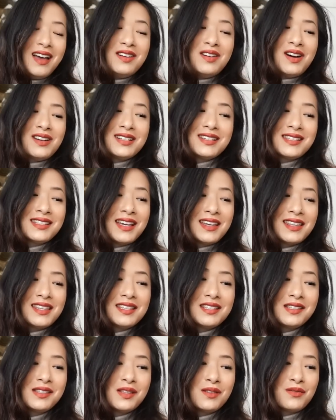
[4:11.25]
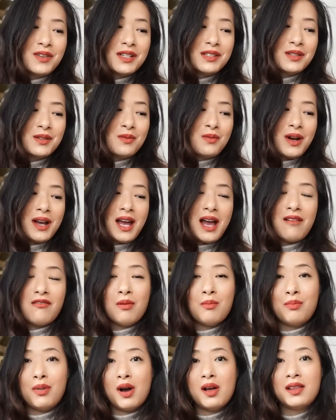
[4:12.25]
And honestly, I think this is the reason why I
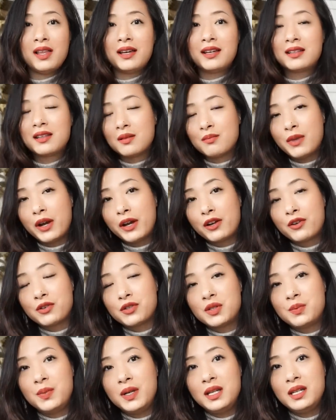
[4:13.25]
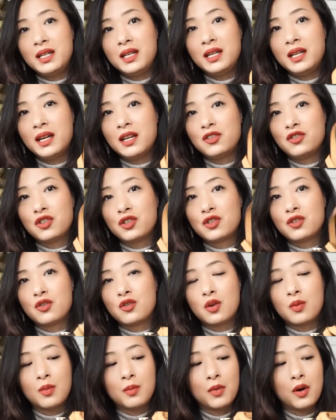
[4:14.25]
haven't bought like the Micro Speedy in just the
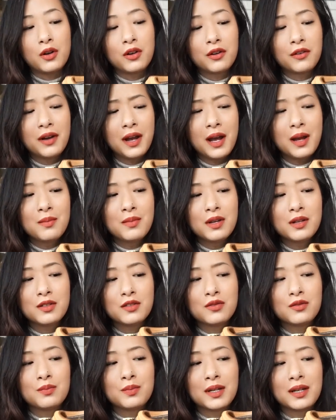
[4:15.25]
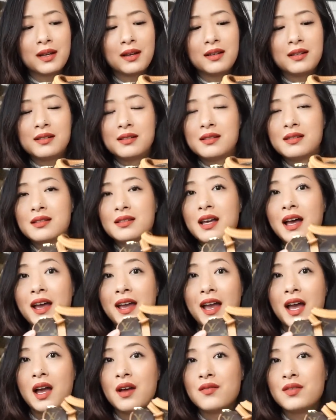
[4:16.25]
normal monogram, because I
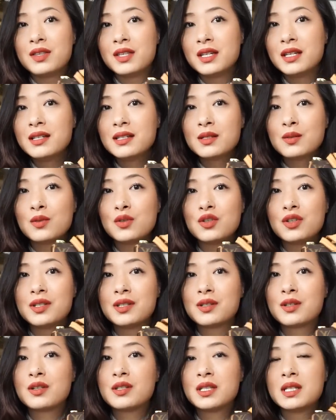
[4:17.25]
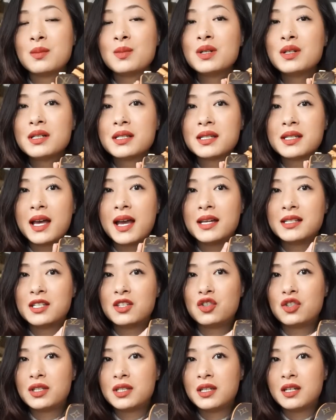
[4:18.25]
have this, which is similar size,
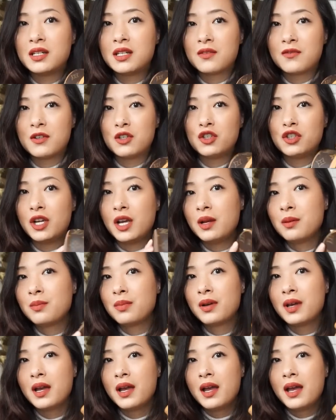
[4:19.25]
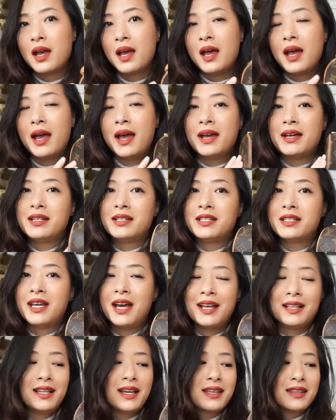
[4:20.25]
it's just in a different shape. And
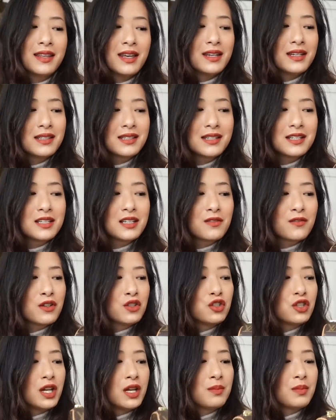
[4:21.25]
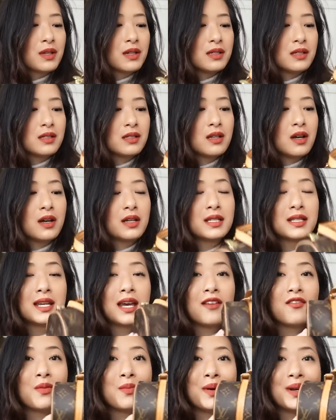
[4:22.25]
I like that it's in a different shape because not
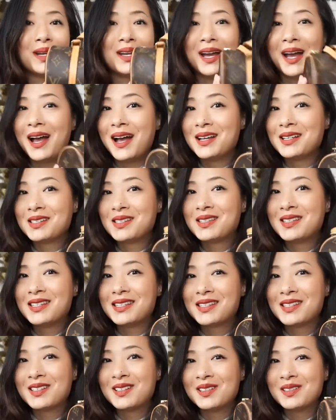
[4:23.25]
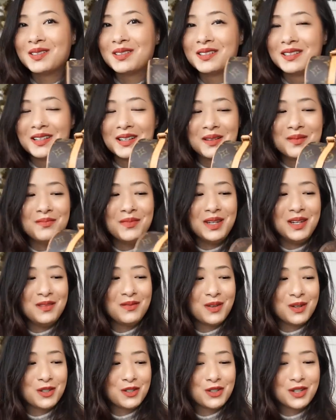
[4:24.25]
everybody has this little mini
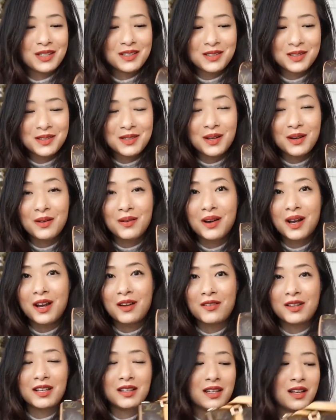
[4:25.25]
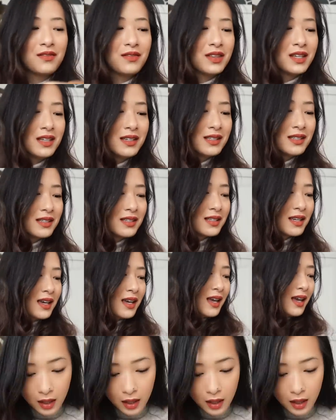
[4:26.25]
version. So I really love this.